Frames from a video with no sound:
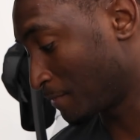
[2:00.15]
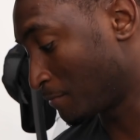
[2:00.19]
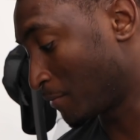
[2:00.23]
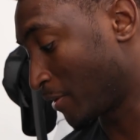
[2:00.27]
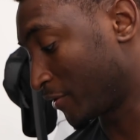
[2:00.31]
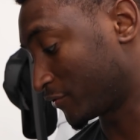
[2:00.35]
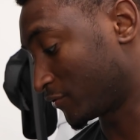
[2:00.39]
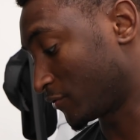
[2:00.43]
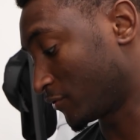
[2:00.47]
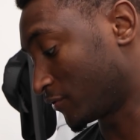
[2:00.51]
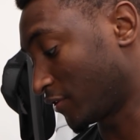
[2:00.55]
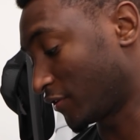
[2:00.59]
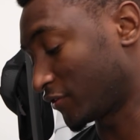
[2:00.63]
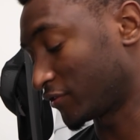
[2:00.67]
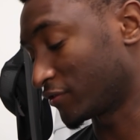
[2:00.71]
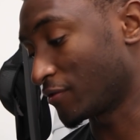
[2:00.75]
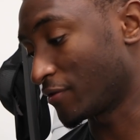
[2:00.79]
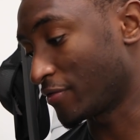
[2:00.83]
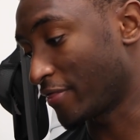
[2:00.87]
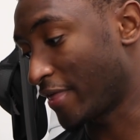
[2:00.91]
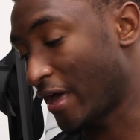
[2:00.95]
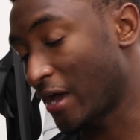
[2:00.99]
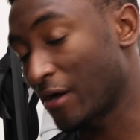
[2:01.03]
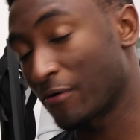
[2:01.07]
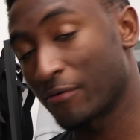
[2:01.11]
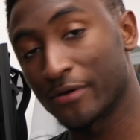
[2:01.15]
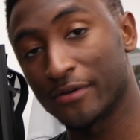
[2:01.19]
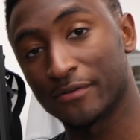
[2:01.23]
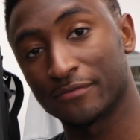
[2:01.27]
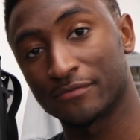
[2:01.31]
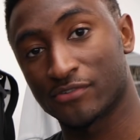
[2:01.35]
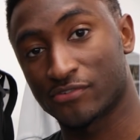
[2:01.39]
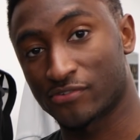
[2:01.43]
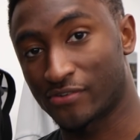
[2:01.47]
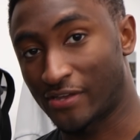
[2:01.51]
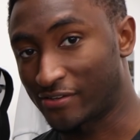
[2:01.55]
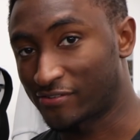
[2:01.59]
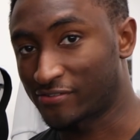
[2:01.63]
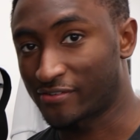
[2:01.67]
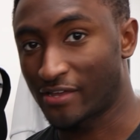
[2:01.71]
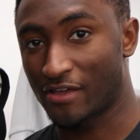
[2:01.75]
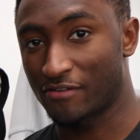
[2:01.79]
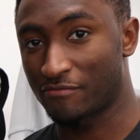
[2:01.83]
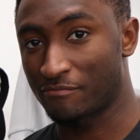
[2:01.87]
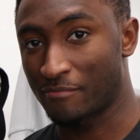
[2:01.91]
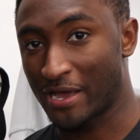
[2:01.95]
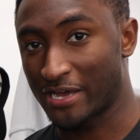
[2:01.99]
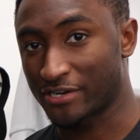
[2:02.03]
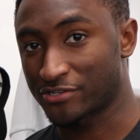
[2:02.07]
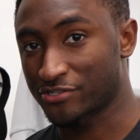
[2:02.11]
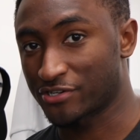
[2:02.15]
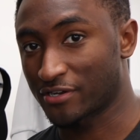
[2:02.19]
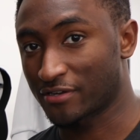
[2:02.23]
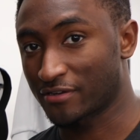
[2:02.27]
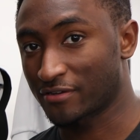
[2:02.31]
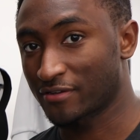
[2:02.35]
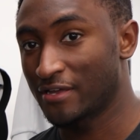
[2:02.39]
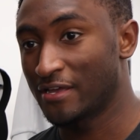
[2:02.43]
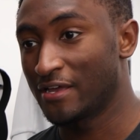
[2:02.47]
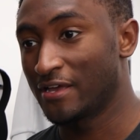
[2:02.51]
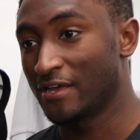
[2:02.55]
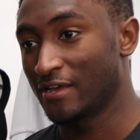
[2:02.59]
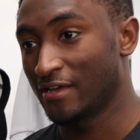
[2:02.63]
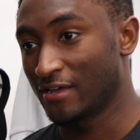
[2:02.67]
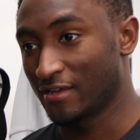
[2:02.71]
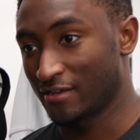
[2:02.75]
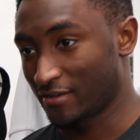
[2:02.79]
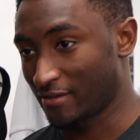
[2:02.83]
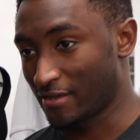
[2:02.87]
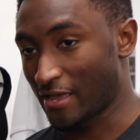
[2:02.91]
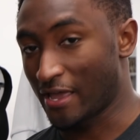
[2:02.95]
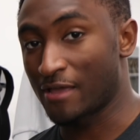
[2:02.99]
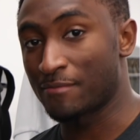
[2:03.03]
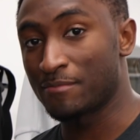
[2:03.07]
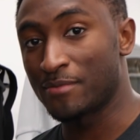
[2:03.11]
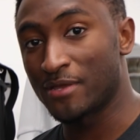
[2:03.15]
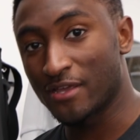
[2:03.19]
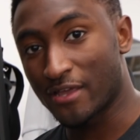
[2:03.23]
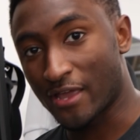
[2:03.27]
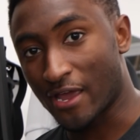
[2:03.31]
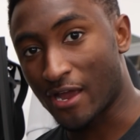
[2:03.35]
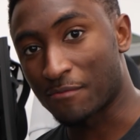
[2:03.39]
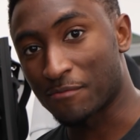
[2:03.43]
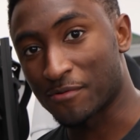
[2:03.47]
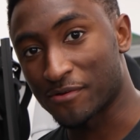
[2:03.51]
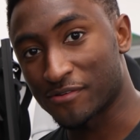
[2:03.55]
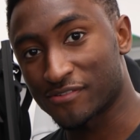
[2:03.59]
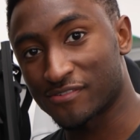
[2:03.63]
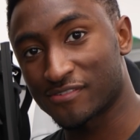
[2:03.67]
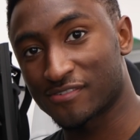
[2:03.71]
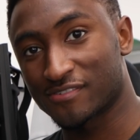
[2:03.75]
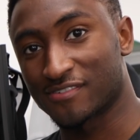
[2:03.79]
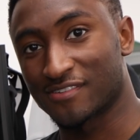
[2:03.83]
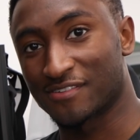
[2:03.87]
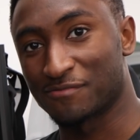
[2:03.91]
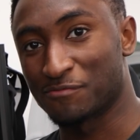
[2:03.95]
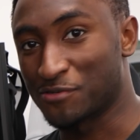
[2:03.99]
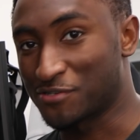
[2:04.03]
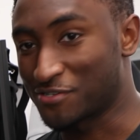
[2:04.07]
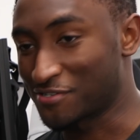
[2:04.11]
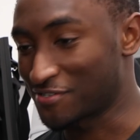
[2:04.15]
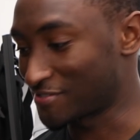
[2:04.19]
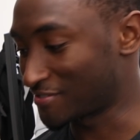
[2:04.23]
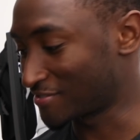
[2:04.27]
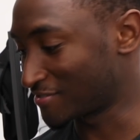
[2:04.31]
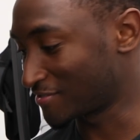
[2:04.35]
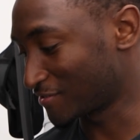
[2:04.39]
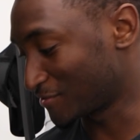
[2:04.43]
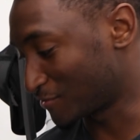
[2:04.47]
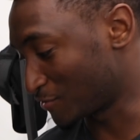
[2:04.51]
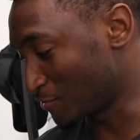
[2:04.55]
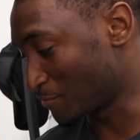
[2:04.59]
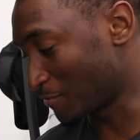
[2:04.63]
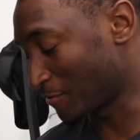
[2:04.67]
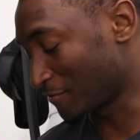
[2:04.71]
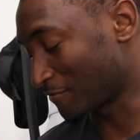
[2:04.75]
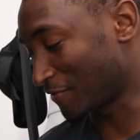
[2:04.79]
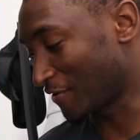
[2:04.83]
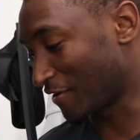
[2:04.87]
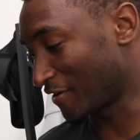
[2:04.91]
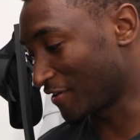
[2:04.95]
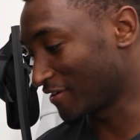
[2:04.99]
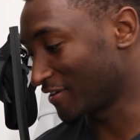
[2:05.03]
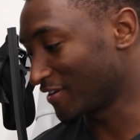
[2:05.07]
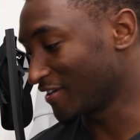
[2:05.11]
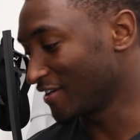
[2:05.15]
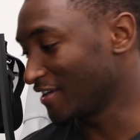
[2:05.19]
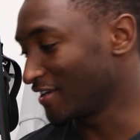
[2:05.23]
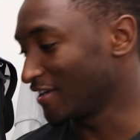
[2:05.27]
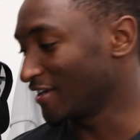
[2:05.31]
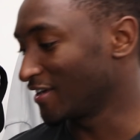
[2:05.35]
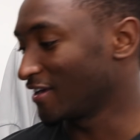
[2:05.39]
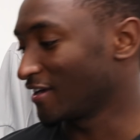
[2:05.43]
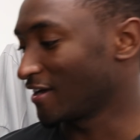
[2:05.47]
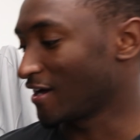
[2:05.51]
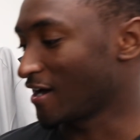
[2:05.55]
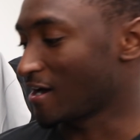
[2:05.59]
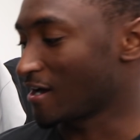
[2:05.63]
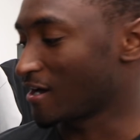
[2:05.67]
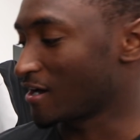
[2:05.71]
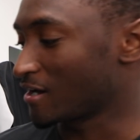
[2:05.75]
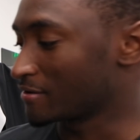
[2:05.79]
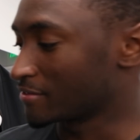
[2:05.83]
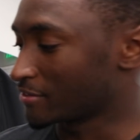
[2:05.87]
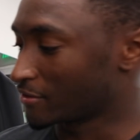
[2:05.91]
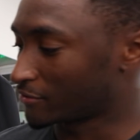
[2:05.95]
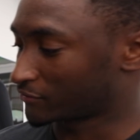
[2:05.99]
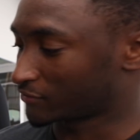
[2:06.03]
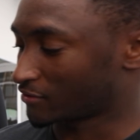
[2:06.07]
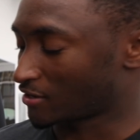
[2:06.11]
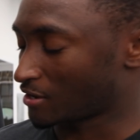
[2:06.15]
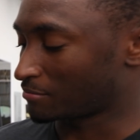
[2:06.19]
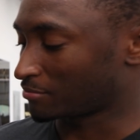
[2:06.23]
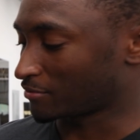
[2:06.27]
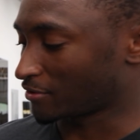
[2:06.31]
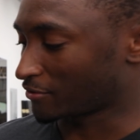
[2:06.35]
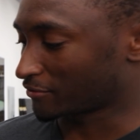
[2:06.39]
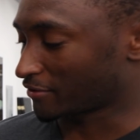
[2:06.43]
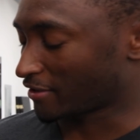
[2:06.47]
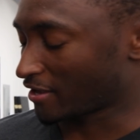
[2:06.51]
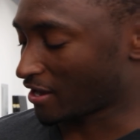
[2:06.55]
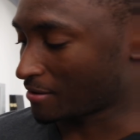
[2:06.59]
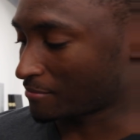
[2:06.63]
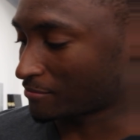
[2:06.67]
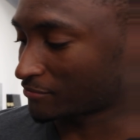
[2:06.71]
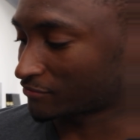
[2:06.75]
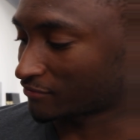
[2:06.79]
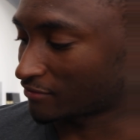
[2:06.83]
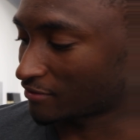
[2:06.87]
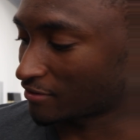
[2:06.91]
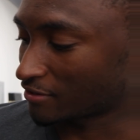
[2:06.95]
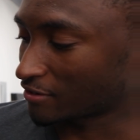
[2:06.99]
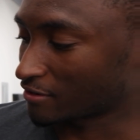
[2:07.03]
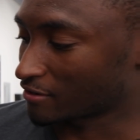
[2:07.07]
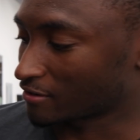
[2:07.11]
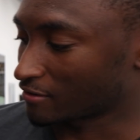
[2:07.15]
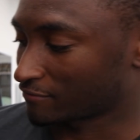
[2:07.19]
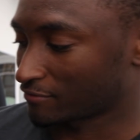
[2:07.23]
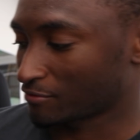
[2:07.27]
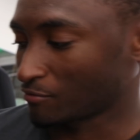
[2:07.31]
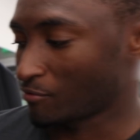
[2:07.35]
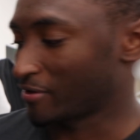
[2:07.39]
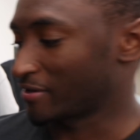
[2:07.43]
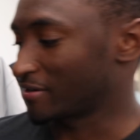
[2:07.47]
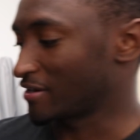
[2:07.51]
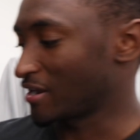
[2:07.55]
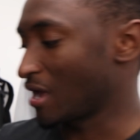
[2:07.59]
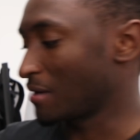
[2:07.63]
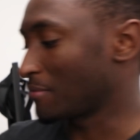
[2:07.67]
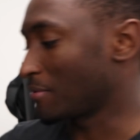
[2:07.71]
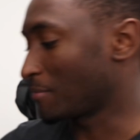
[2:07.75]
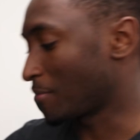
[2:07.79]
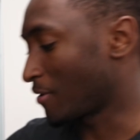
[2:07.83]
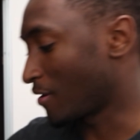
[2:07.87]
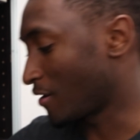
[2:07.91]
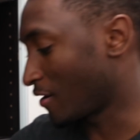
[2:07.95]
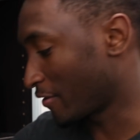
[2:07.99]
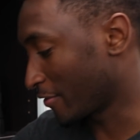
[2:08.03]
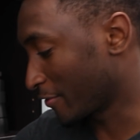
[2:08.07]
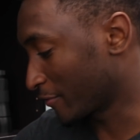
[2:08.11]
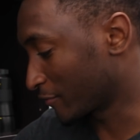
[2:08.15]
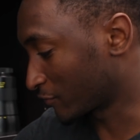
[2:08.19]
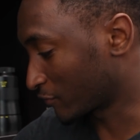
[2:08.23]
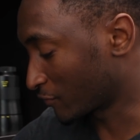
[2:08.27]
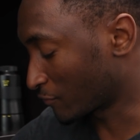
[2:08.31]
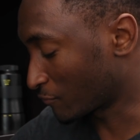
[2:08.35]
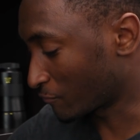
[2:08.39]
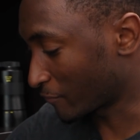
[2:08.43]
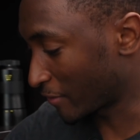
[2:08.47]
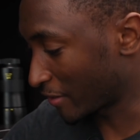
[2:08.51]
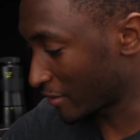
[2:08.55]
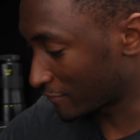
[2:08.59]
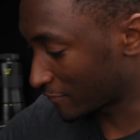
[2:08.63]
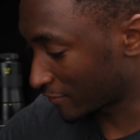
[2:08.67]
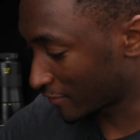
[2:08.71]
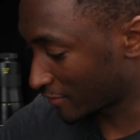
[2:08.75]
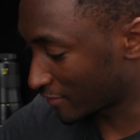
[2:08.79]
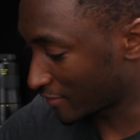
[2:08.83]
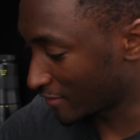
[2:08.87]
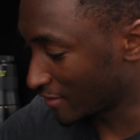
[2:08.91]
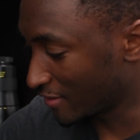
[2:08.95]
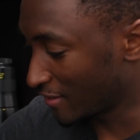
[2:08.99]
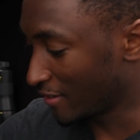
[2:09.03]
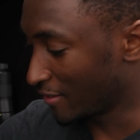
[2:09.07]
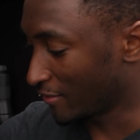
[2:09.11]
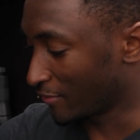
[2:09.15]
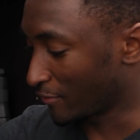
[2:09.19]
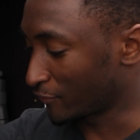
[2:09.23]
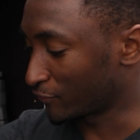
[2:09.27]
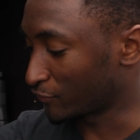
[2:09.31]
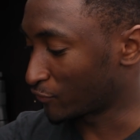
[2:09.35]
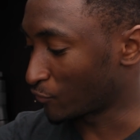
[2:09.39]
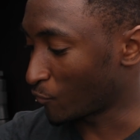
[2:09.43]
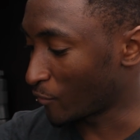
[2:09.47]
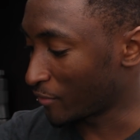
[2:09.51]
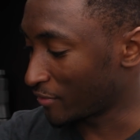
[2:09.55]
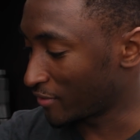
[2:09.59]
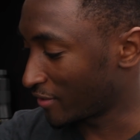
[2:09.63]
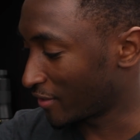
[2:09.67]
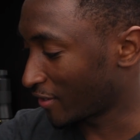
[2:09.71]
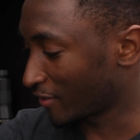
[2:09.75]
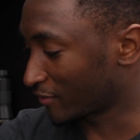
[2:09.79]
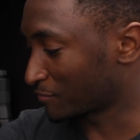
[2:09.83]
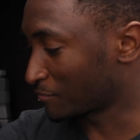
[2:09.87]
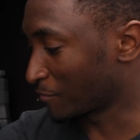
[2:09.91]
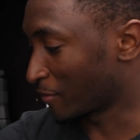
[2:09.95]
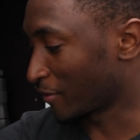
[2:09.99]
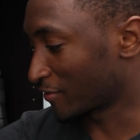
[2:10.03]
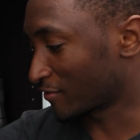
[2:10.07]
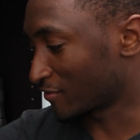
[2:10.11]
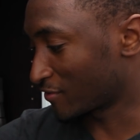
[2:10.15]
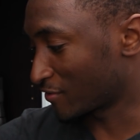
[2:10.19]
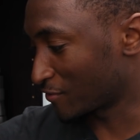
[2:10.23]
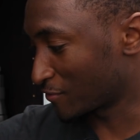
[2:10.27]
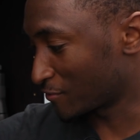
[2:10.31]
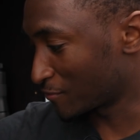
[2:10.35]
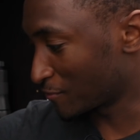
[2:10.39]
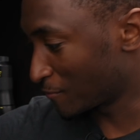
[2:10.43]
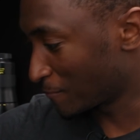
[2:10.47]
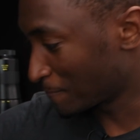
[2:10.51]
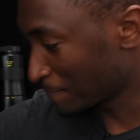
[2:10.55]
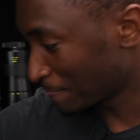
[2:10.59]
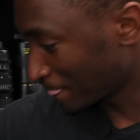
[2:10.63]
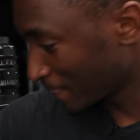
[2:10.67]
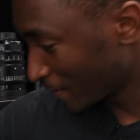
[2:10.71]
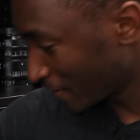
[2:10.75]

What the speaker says: monster sensor in that one. It's nice to have matching AB cameras, which is super fun. And there's a couple other cameras in here. If you want to name them all, there's the Raven, there's the 1DX Mark II,